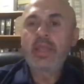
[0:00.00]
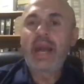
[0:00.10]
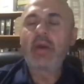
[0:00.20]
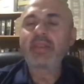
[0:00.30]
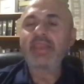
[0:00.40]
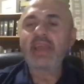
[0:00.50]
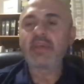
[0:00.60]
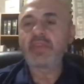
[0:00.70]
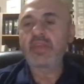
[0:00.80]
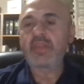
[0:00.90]
Now at the
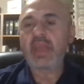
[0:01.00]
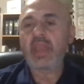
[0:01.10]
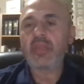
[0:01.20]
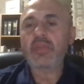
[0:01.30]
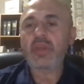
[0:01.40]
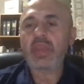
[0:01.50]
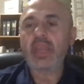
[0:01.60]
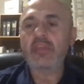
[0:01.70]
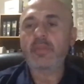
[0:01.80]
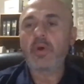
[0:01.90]
end of these days, he
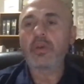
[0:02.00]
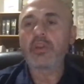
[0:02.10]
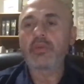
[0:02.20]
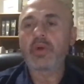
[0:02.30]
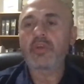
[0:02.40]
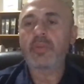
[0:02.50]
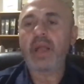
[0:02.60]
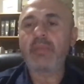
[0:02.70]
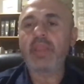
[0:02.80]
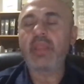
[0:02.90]
has spoken to us
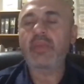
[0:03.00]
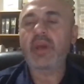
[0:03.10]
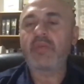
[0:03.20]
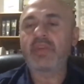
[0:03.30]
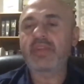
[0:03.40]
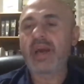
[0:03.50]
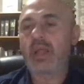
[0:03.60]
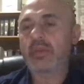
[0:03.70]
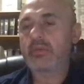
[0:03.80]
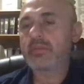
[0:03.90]
by means of a
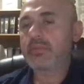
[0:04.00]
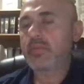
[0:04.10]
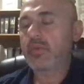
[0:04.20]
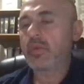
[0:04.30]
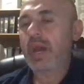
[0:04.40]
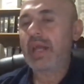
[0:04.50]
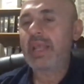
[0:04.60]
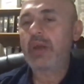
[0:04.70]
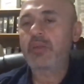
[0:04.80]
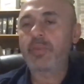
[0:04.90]
son. So
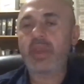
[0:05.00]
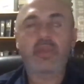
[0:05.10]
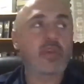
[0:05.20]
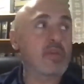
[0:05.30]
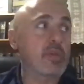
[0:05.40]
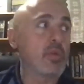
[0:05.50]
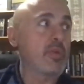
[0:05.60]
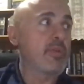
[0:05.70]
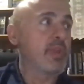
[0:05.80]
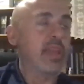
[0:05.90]
God now speaks
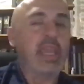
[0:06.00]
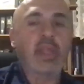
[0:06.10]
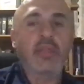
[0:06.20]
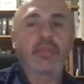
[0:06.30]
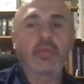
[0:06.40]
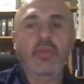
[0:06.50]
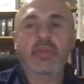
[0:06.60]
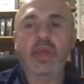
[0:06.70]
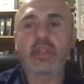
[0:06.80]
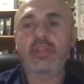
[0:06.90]
exclusively in and through the
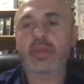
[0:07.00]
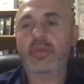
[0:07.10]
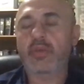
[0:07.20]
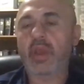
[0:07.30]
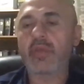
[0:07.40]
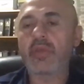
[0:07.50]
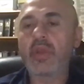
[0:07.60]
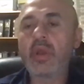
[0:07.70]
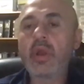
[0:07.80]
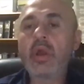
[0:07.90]
son, Jesus Christ
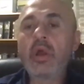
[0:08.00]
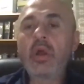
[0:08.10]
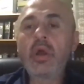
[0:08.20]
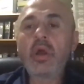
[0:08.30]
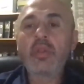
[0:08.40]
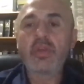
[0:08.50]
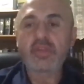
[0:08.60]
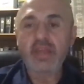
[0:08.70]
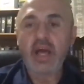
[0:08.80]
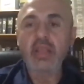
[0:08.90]
the
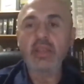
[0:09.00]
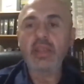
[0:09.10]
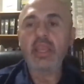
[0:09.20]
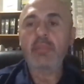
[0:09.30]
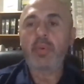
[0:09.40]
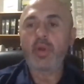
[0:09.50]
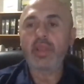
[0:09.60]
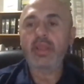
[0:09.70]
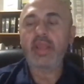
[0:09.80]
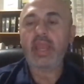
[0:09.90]
Son he
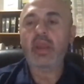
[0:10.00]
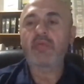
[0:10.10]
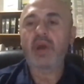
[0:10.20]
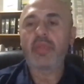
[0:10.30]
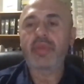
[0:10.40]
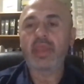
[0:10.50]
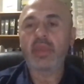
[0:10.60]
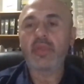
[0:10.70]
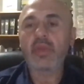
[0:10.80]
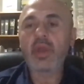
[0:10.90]
appointed heir of all
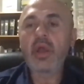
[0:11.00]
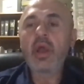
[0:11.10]
things,